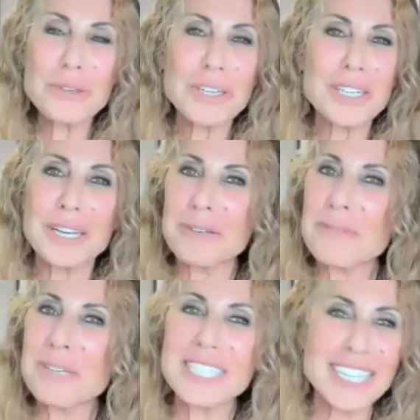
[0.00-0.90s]
You can hear
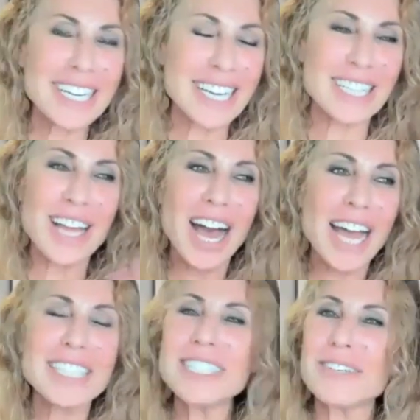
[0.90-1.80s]
me singing
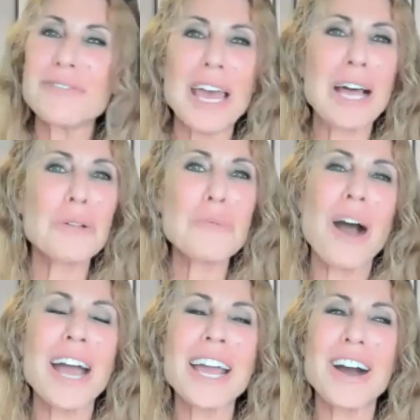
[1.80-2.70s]
Lions of L
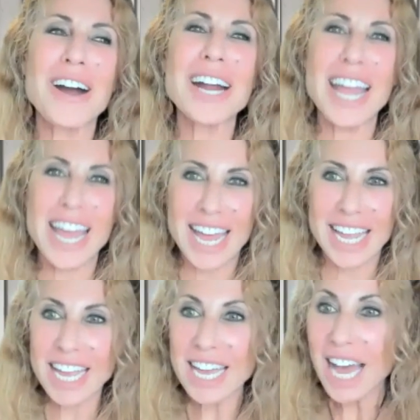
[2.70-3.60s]
Y R
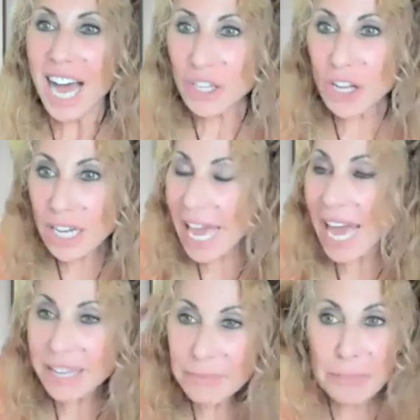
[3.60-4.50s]
A. Look, oh
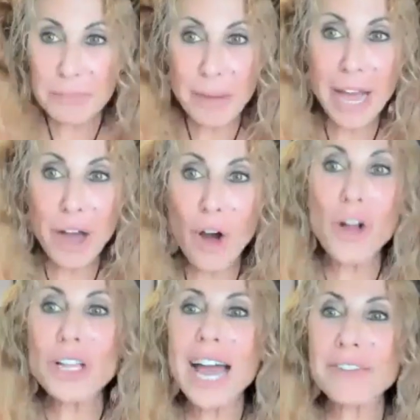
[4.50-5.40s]
my I mean, my
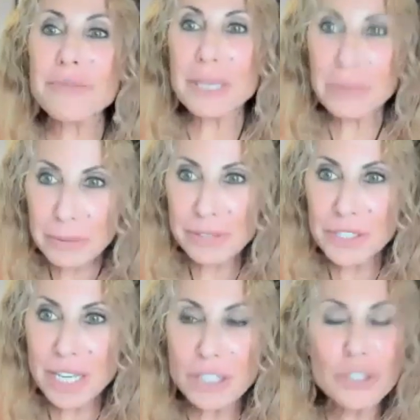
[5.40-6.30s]
whole life people have
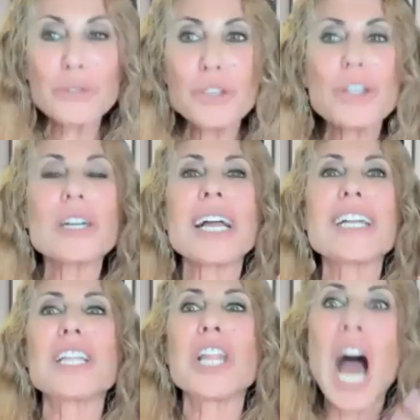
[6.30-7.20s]
said you look like
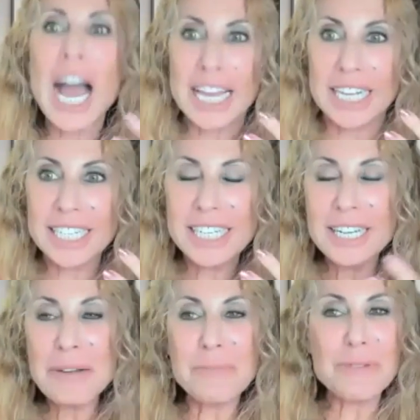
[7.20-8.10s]
a lion.
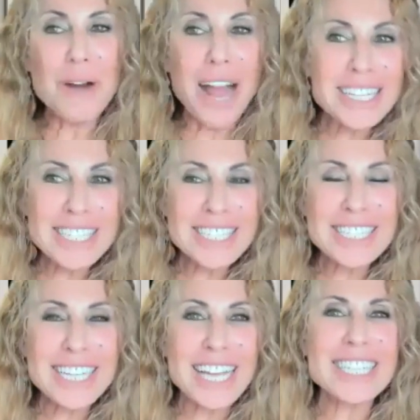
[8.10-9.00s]
My rising
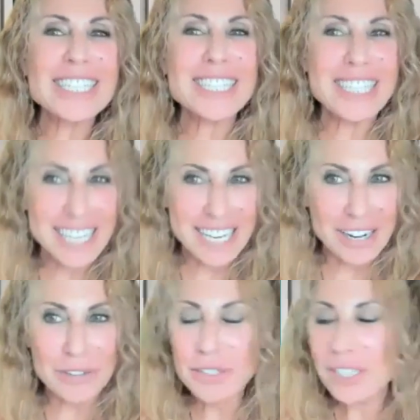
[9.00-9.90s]
sign is
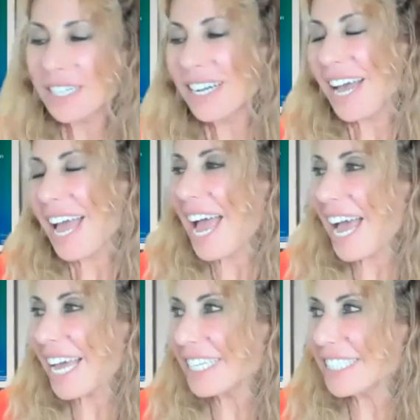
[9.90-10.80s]
Leo.
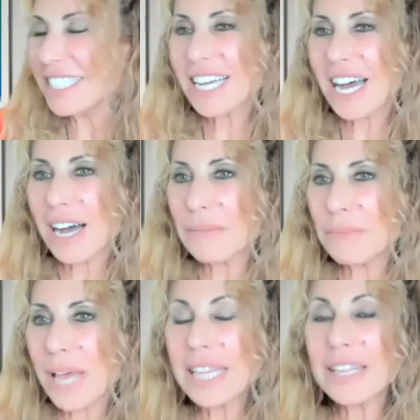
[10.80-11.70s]
And
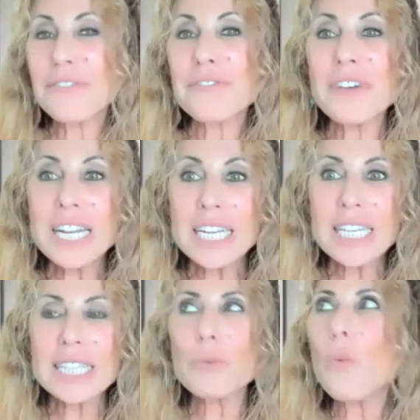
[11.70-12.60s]
um, and the
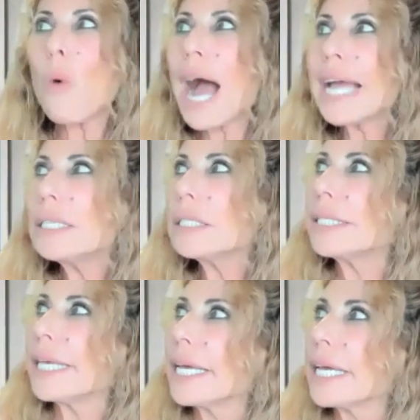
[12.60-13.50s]
funny, the wild
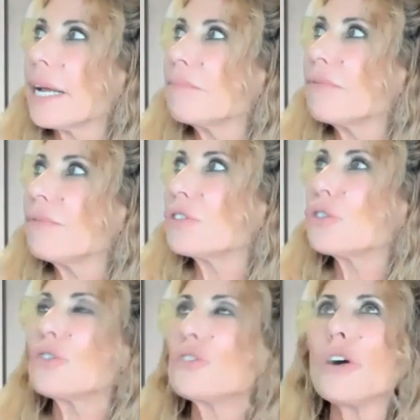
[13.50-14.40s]
thing, and I'm oh so